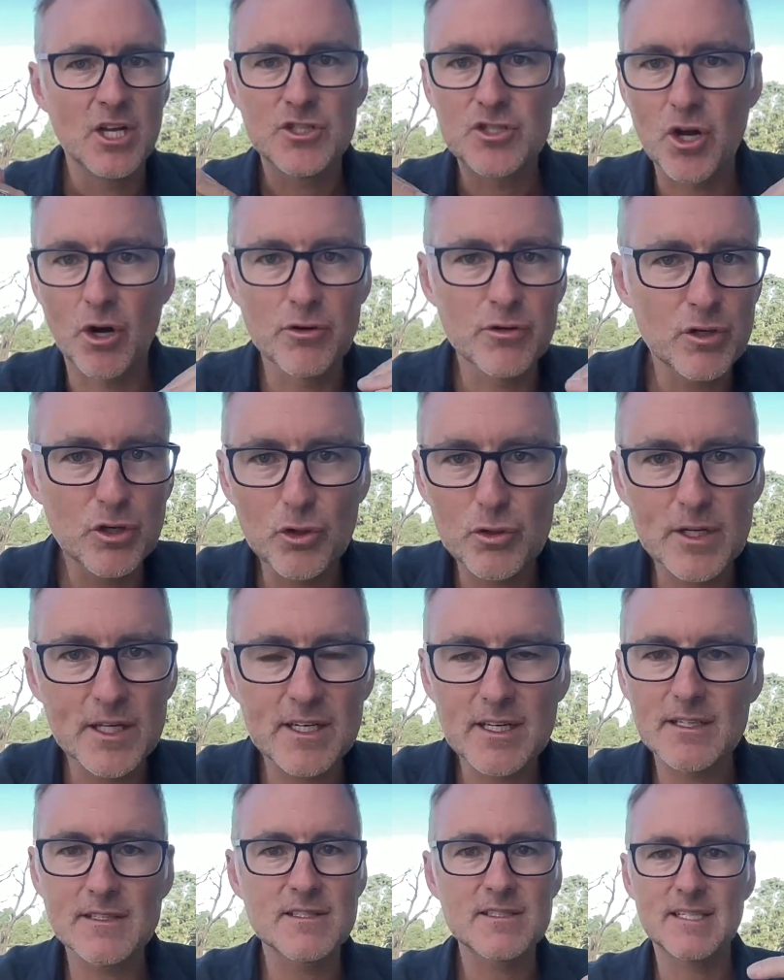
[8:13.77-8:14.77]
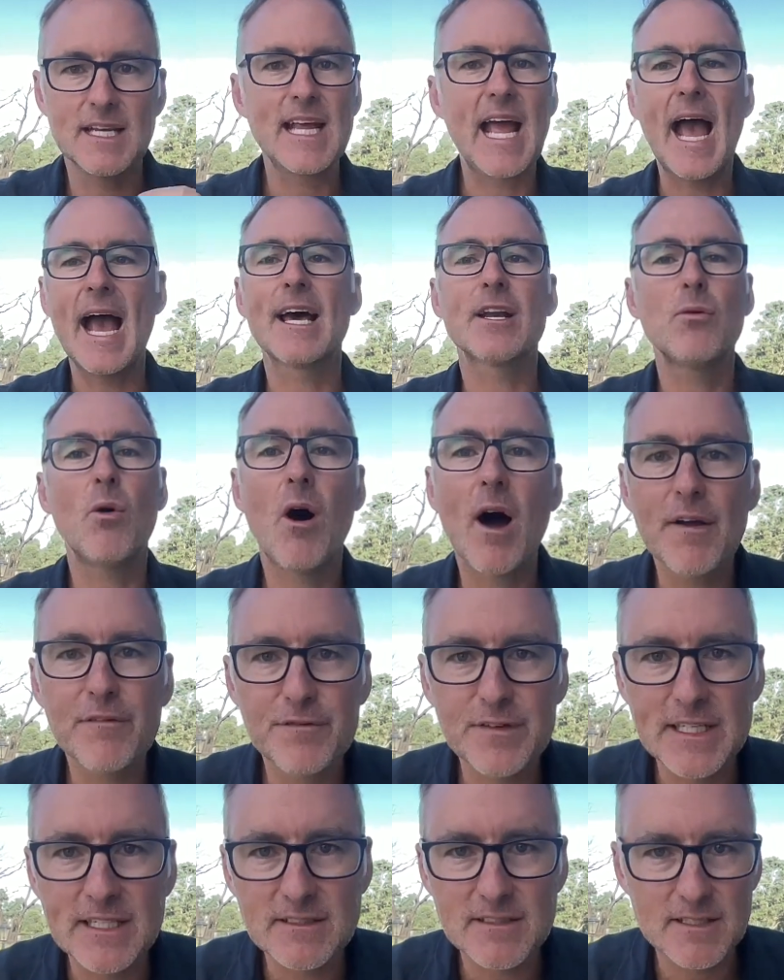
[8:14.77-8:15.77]
Don't look at it and see, how do I
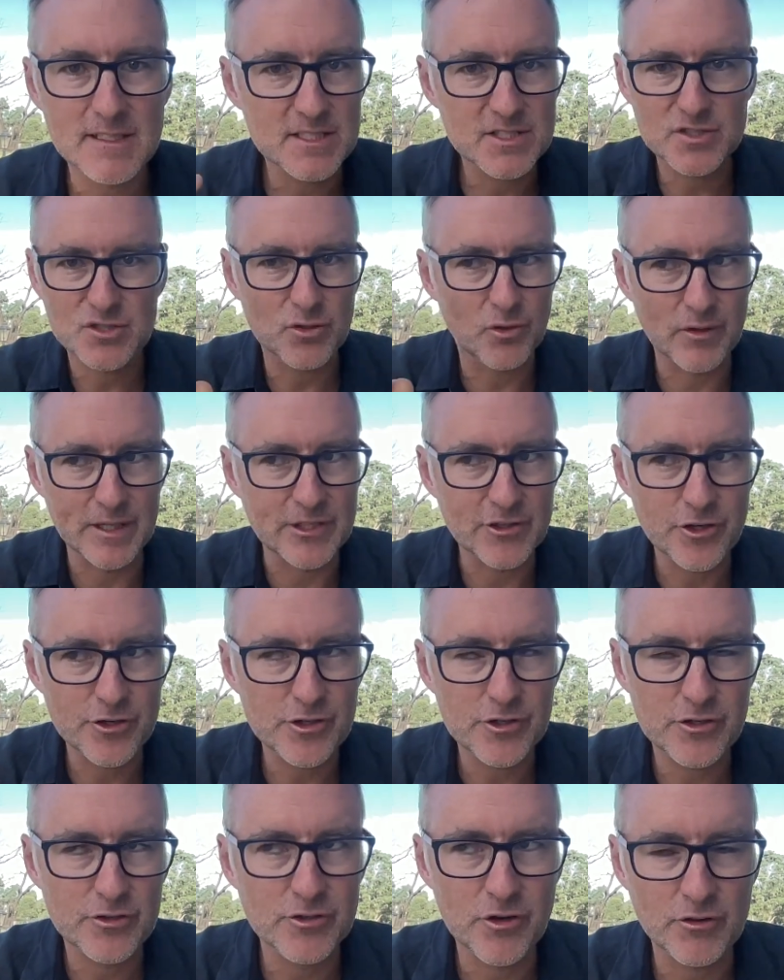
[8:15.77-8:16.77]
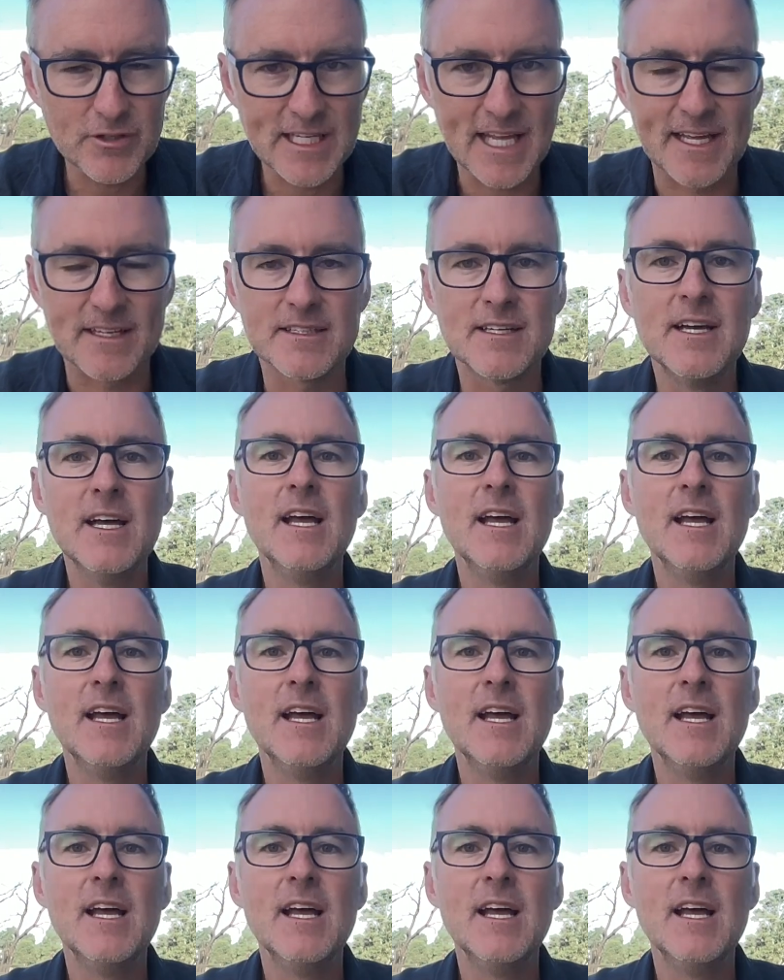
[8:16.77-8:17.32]
fit into this story? No, not yet.